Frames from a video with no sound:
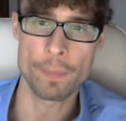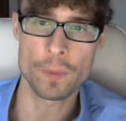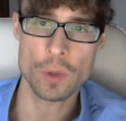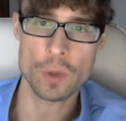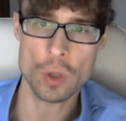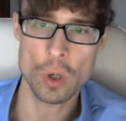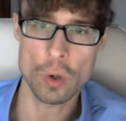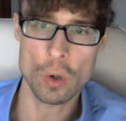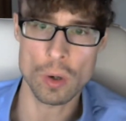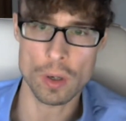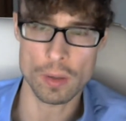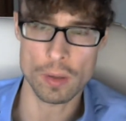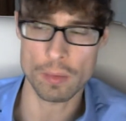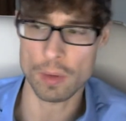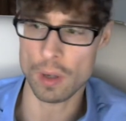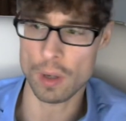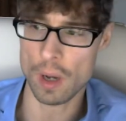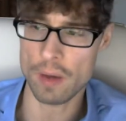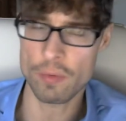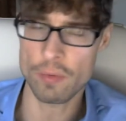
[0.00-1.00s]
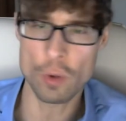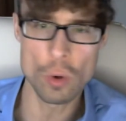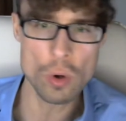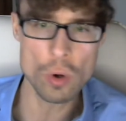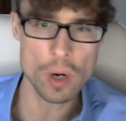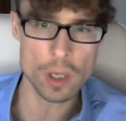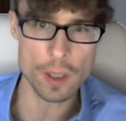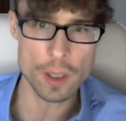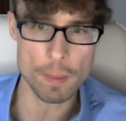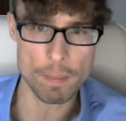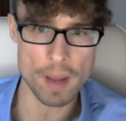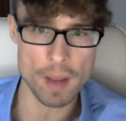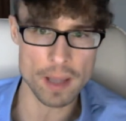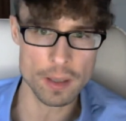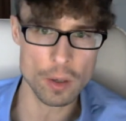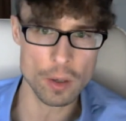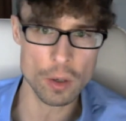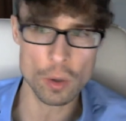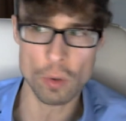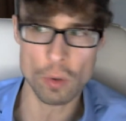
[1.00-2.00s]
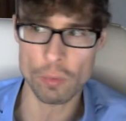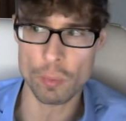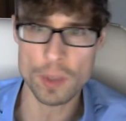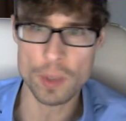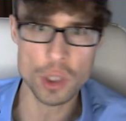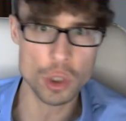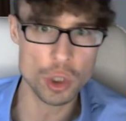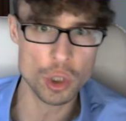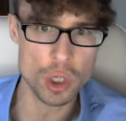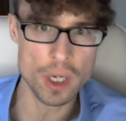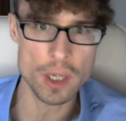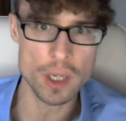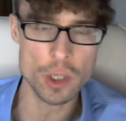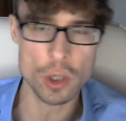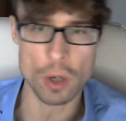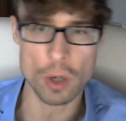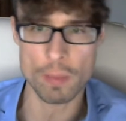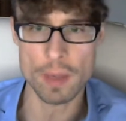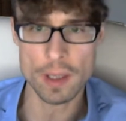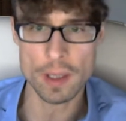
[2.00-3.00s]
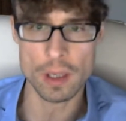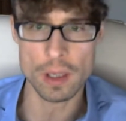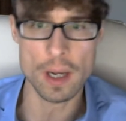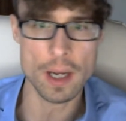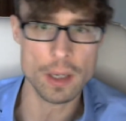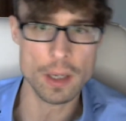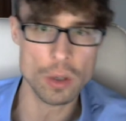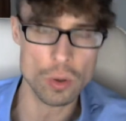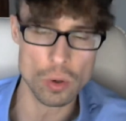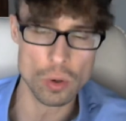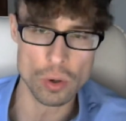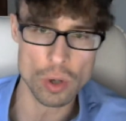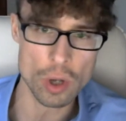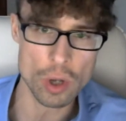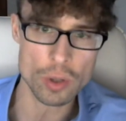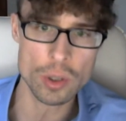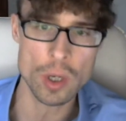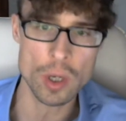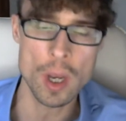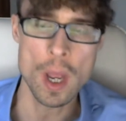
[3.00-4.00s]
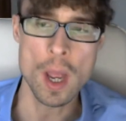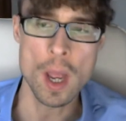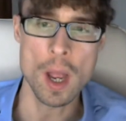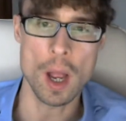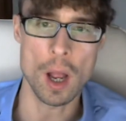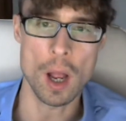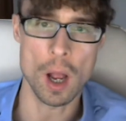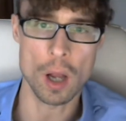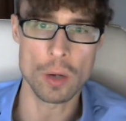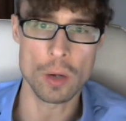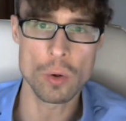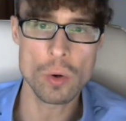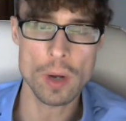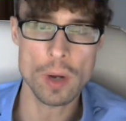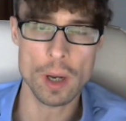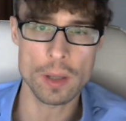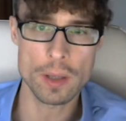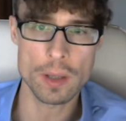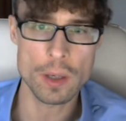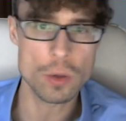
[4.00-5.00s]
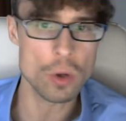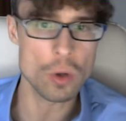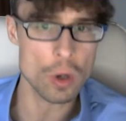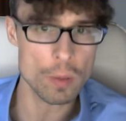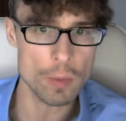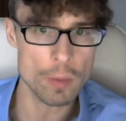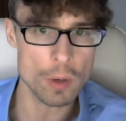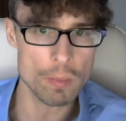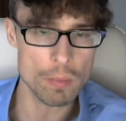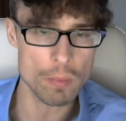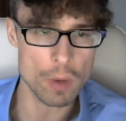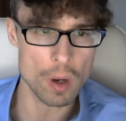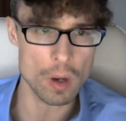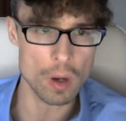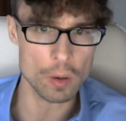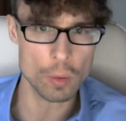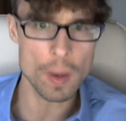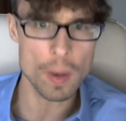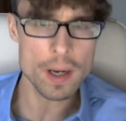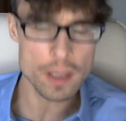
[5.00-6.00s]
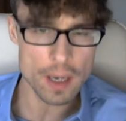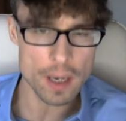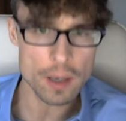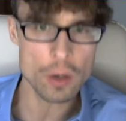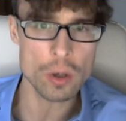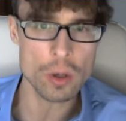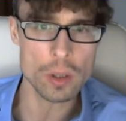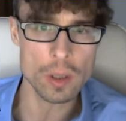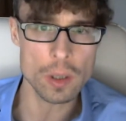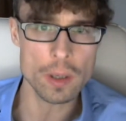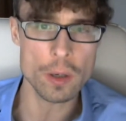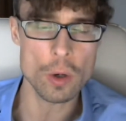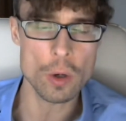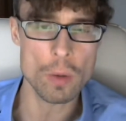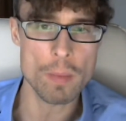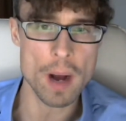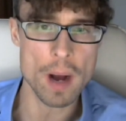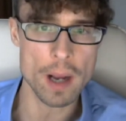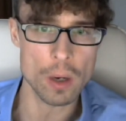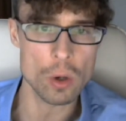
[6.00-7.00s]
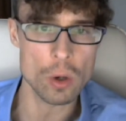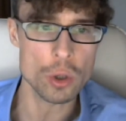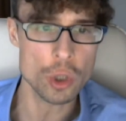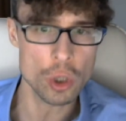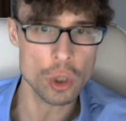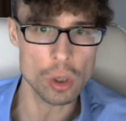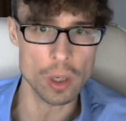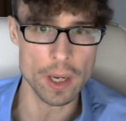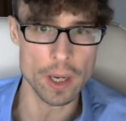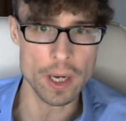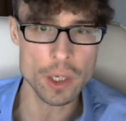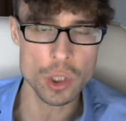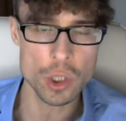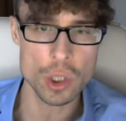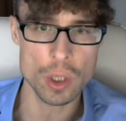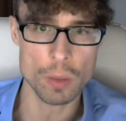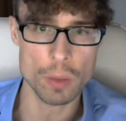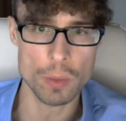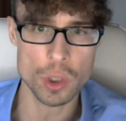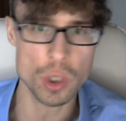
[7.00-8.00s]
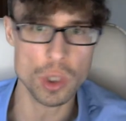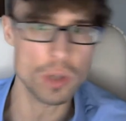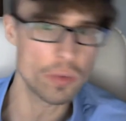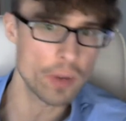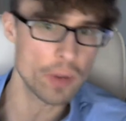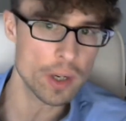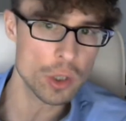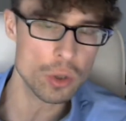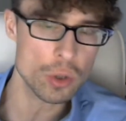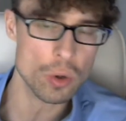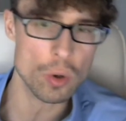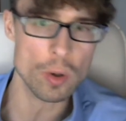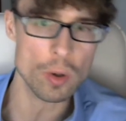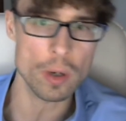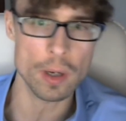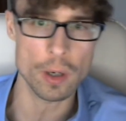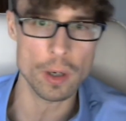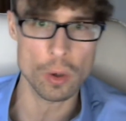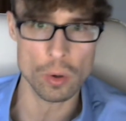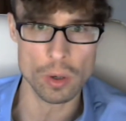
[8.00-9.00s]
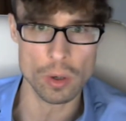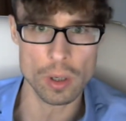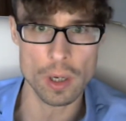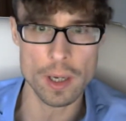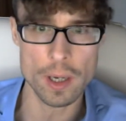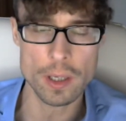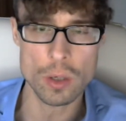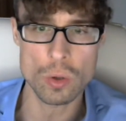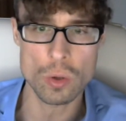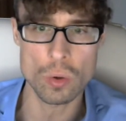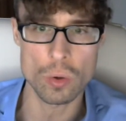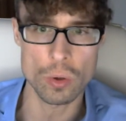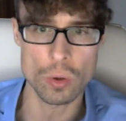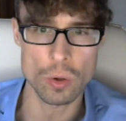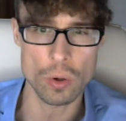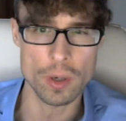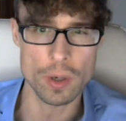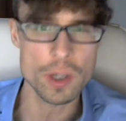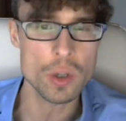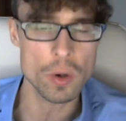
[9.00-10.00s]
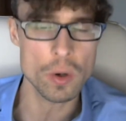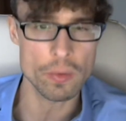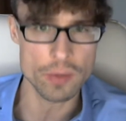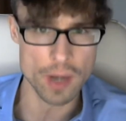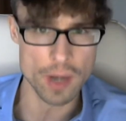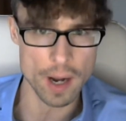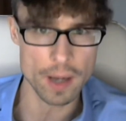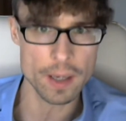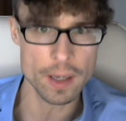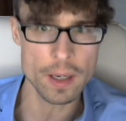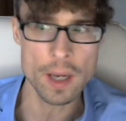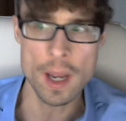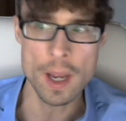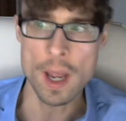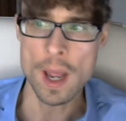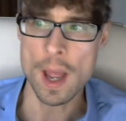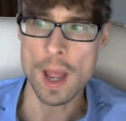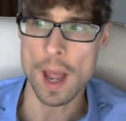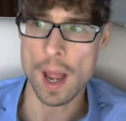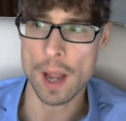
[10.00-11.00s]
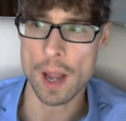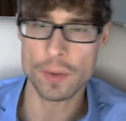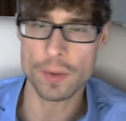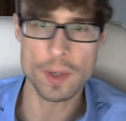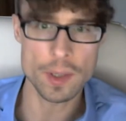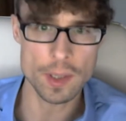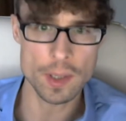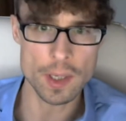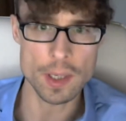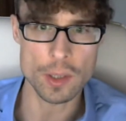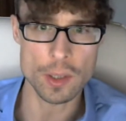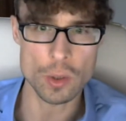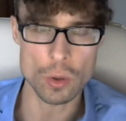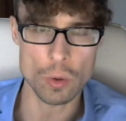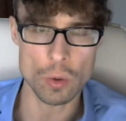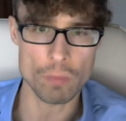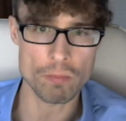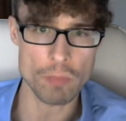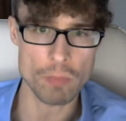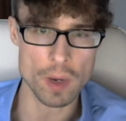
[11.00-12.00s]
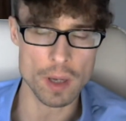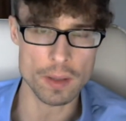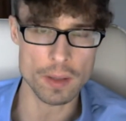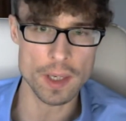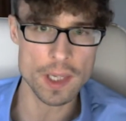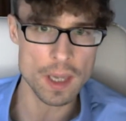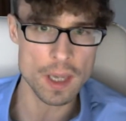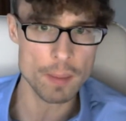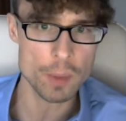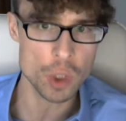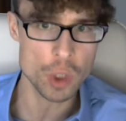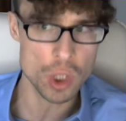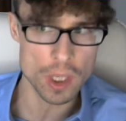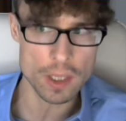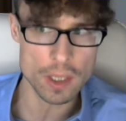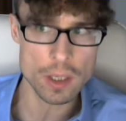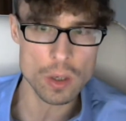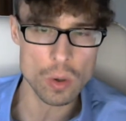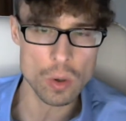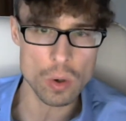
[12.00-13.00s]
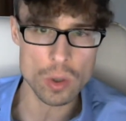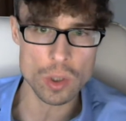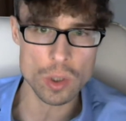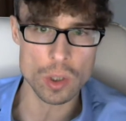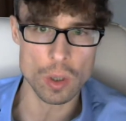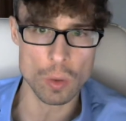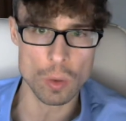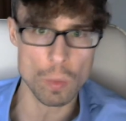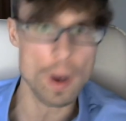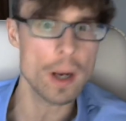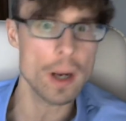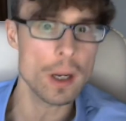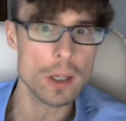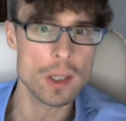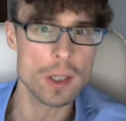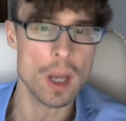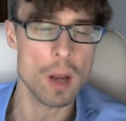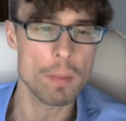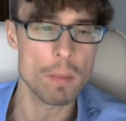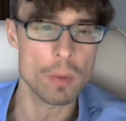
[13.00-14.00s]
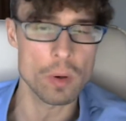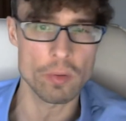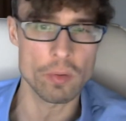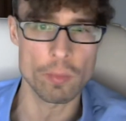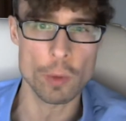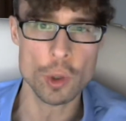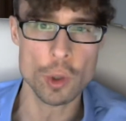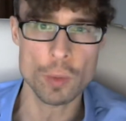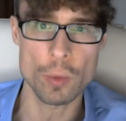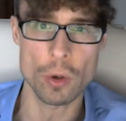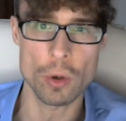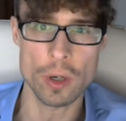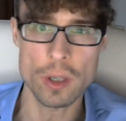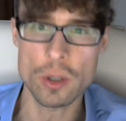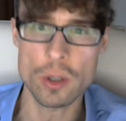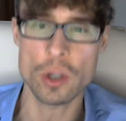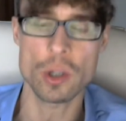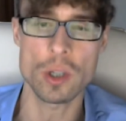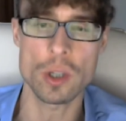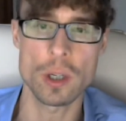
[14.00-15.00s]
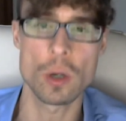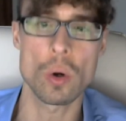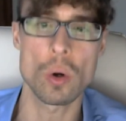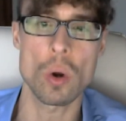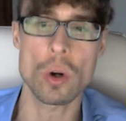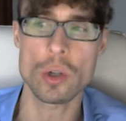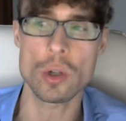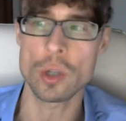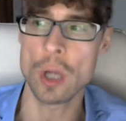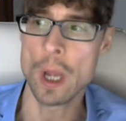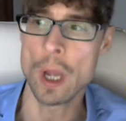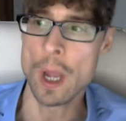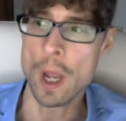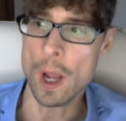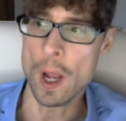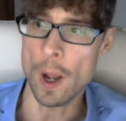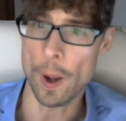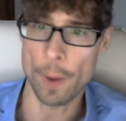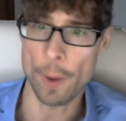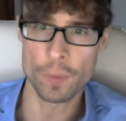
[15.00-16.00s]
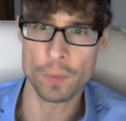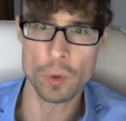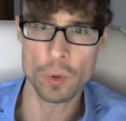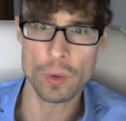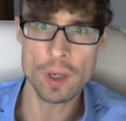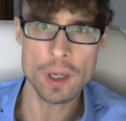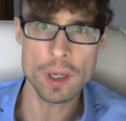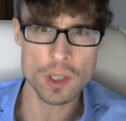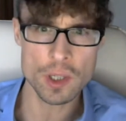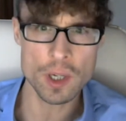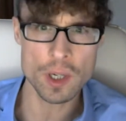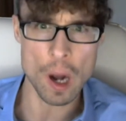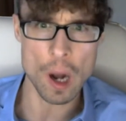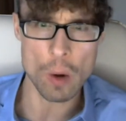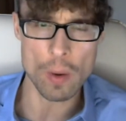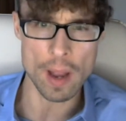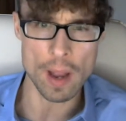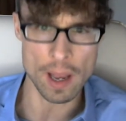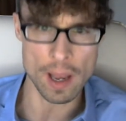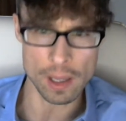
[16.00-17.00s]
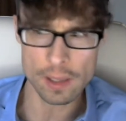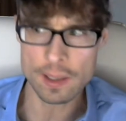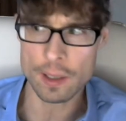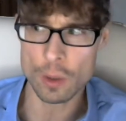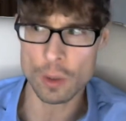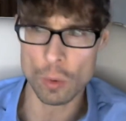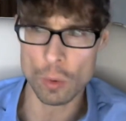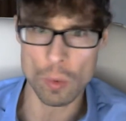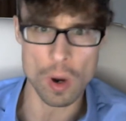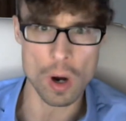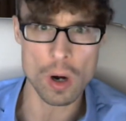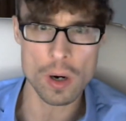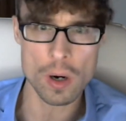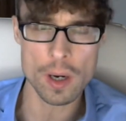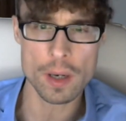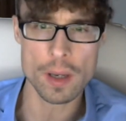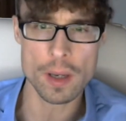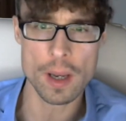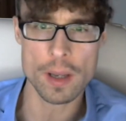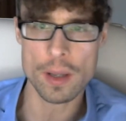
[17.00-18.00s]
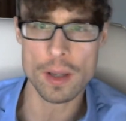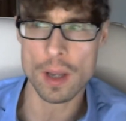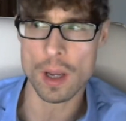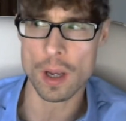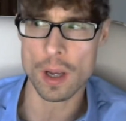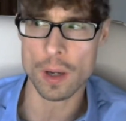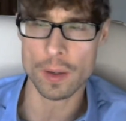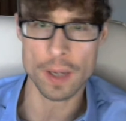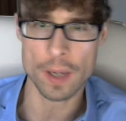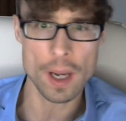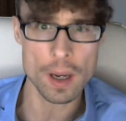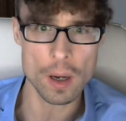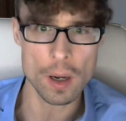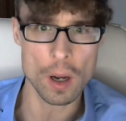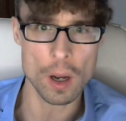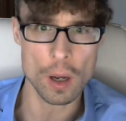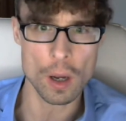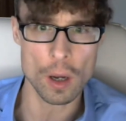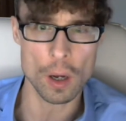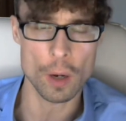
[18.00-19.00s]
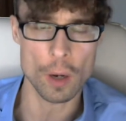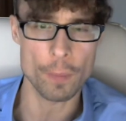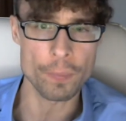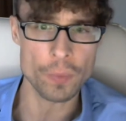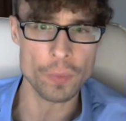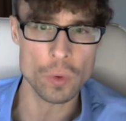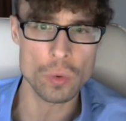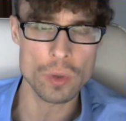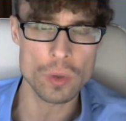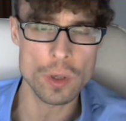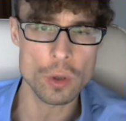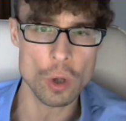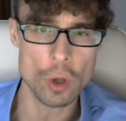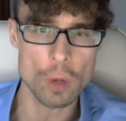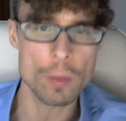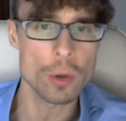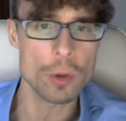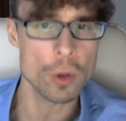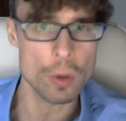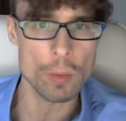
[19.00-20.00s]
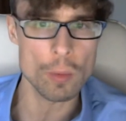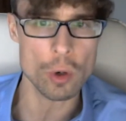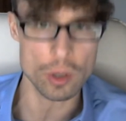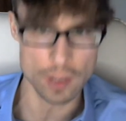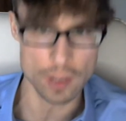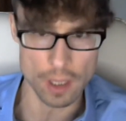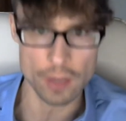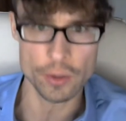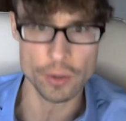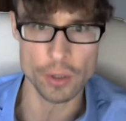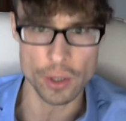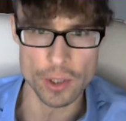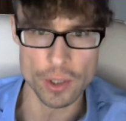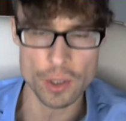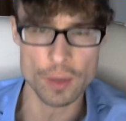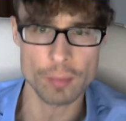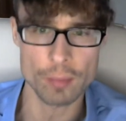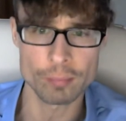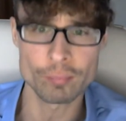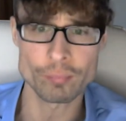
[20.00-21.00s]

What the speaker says: So if you look at the pattern of which genes are methylated or not, you can determine quite accurately your biological age, which is very strongly correlated to your risk of dying and disease. So these epigenetic clocks are one example of much more interesting clocks to really see how healthy you are and to determine your mortality risk.